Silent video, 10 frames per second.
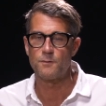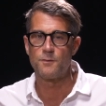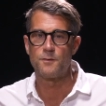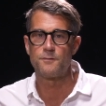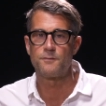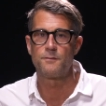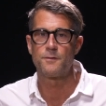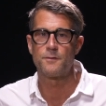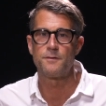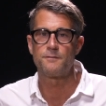So there's
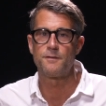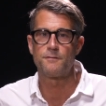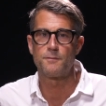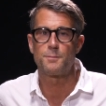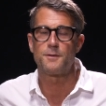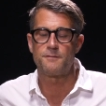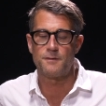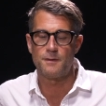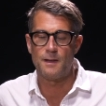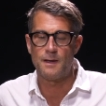there is this
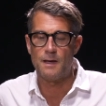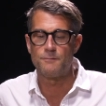implicit like